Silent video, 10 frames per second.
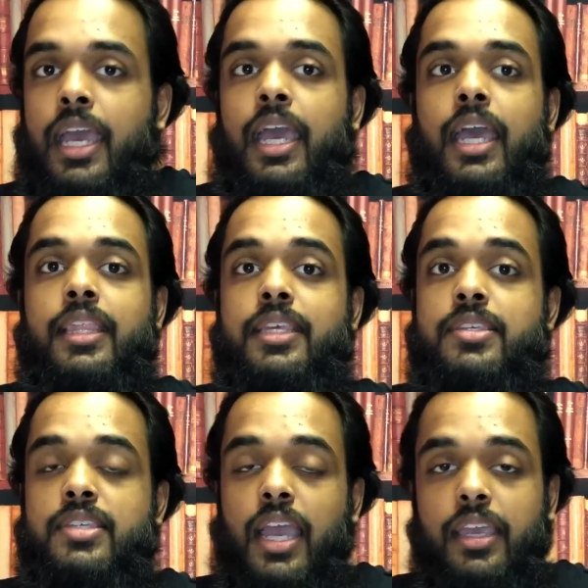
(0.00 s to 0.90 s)
And the
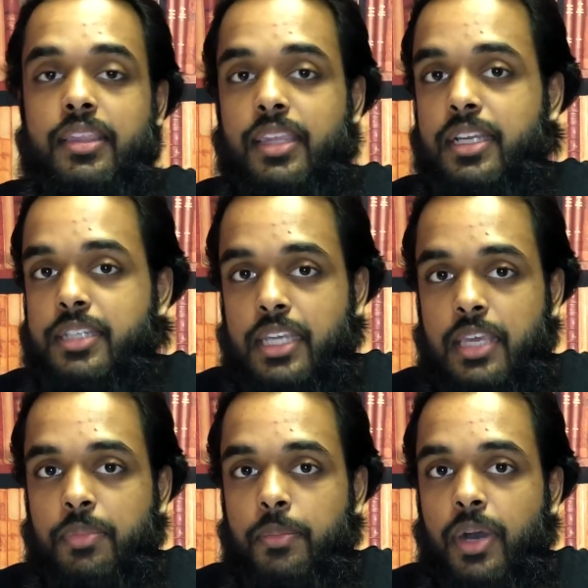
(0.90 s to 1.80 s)
second thing to
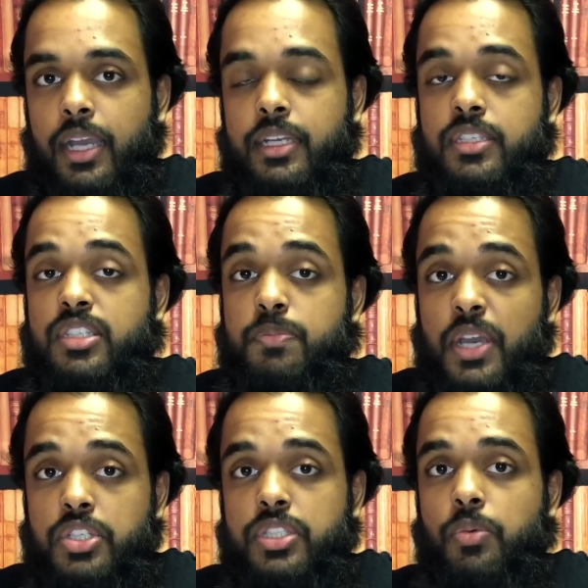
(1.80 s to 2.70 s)
keep in mind,
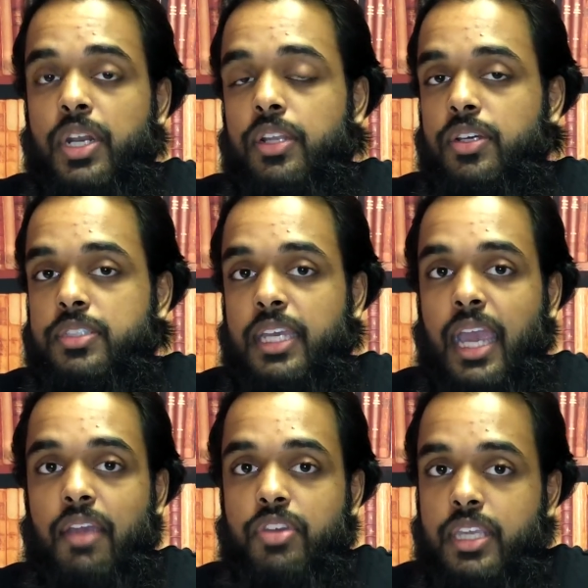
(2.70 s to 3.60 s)
especially when it looks like
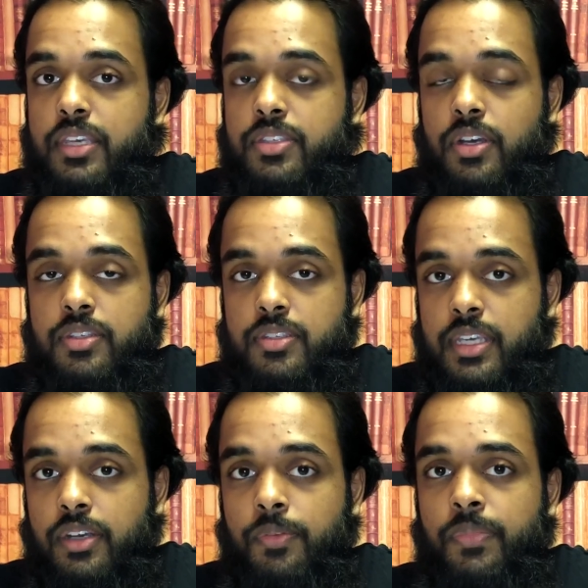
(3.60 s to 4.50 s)
everything is on
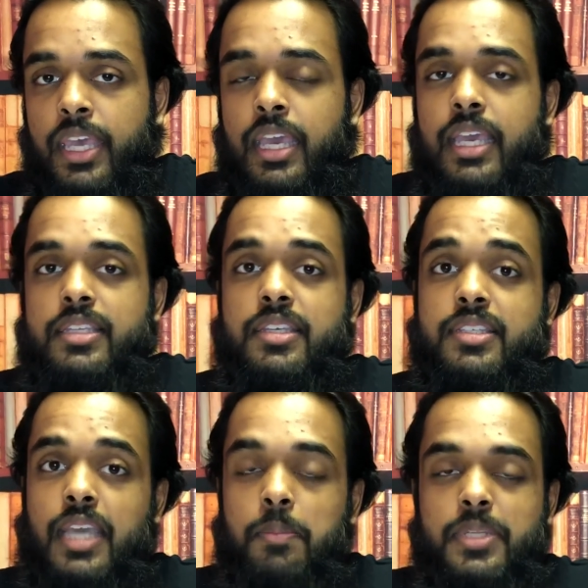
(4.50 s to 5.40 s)
sale, is as
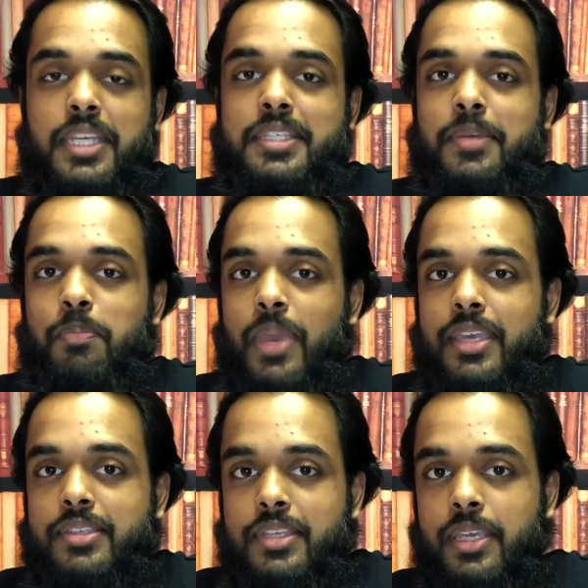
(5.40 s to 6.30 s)
tempting as it may
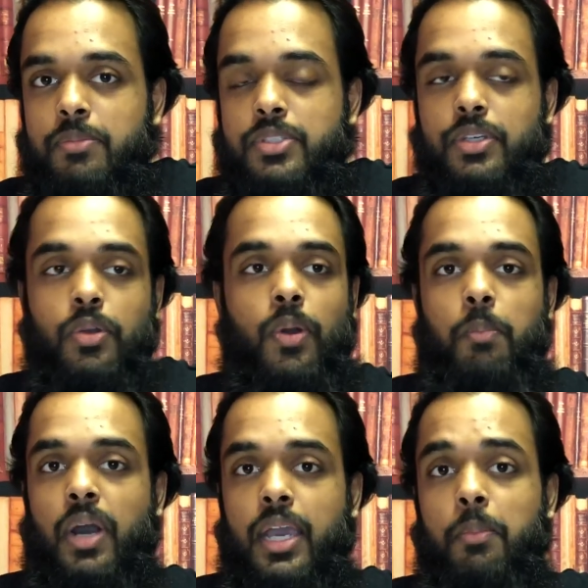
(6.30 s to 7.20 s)
seem to go and
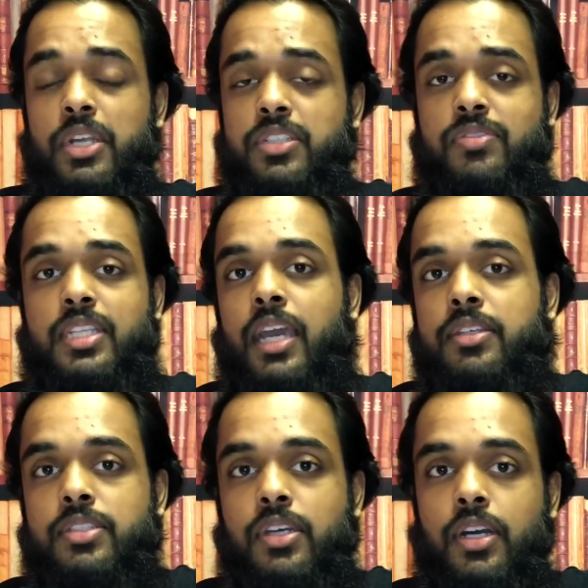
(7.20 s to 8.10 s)
buy a bunch of tech
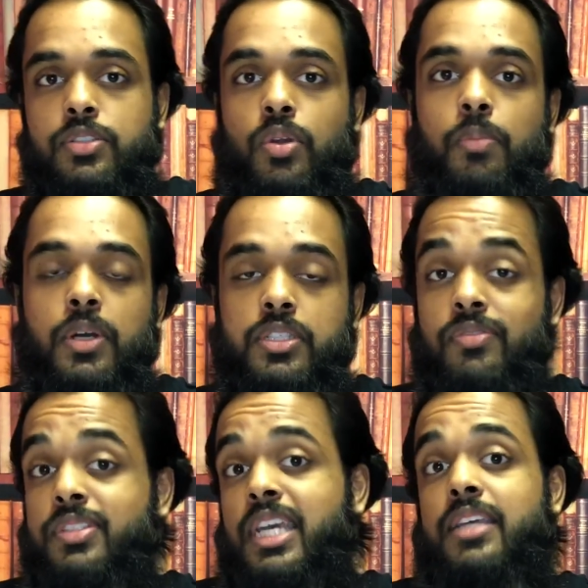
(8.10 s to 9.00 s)
stocks or a bunch
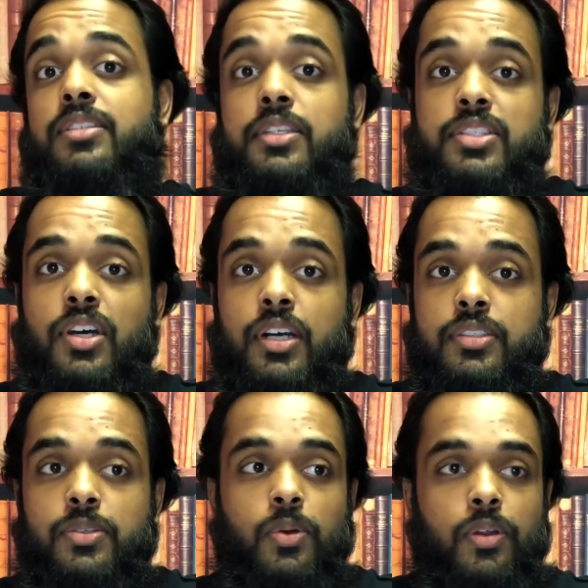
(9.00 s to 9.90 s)
of Tesla stocks
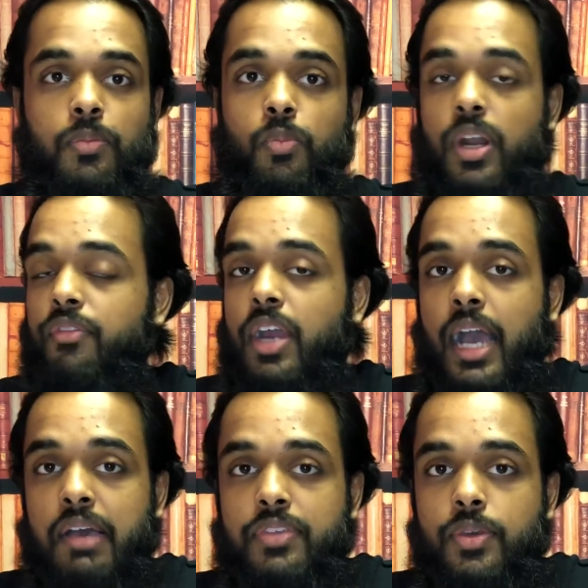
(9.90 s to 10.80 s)
or whatever
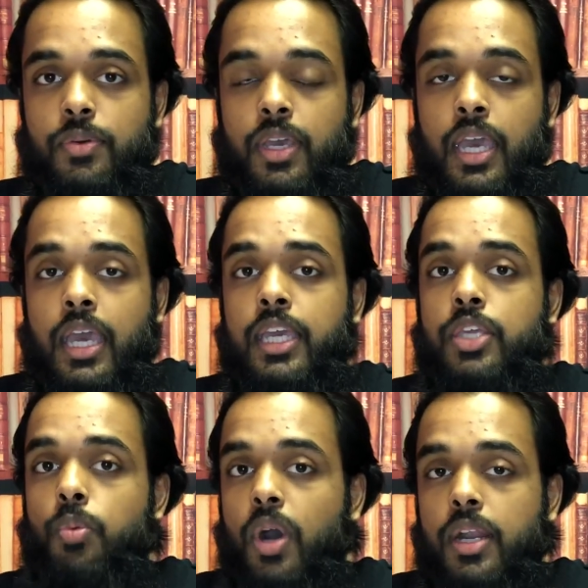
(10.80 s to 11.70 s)
have you, you
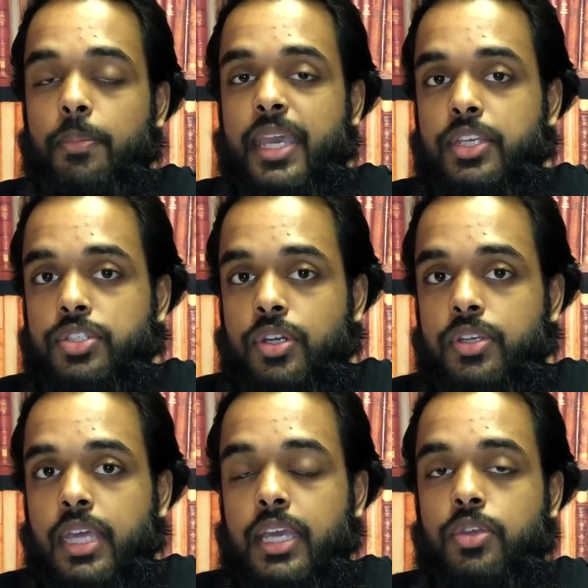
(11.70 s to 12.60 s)
want to make sure
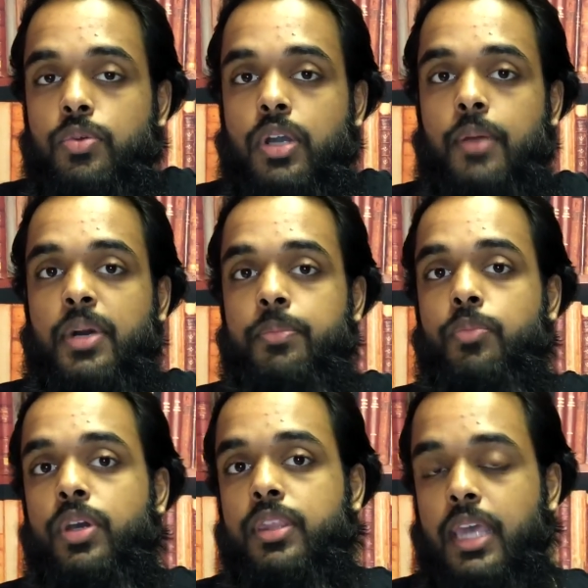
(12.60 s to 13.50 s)
that you come up
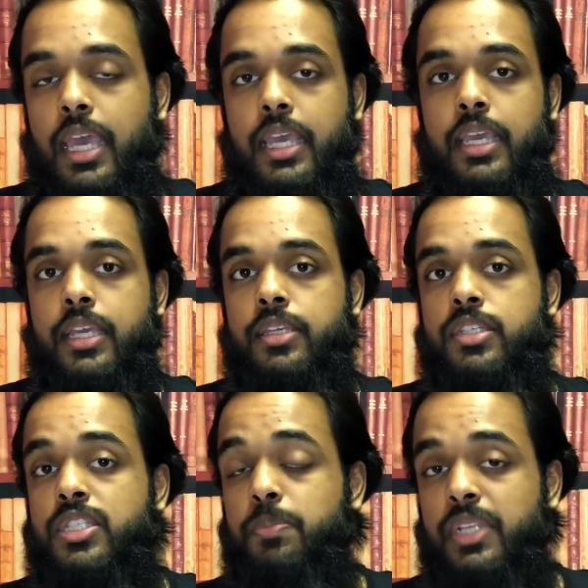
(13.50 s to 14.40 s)
with a
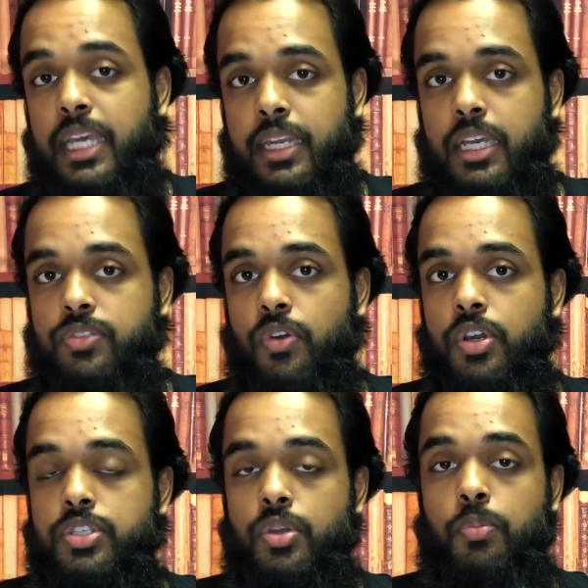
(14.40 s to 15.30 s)
split as far
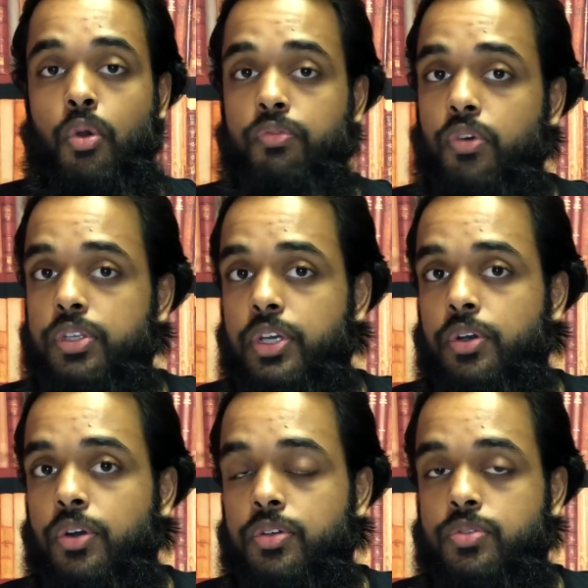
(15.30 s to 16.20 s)
as your portfolio
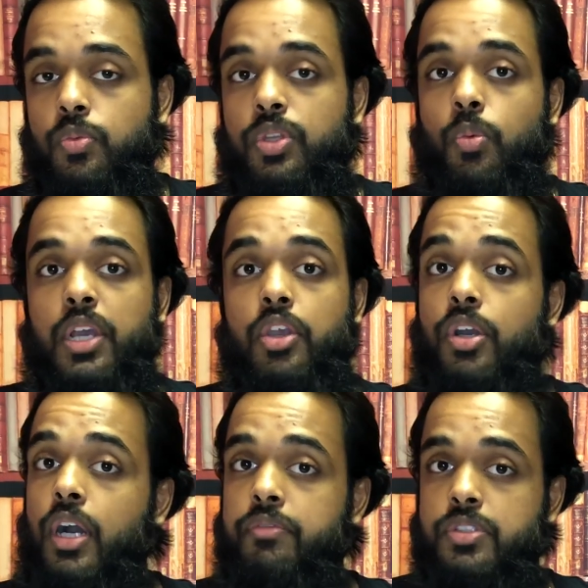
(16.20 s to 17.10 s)
goes with what you're
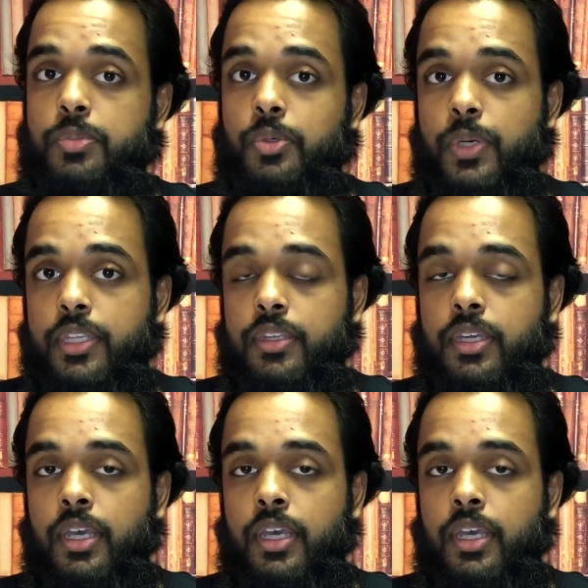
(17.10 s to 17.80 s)
comfortable with.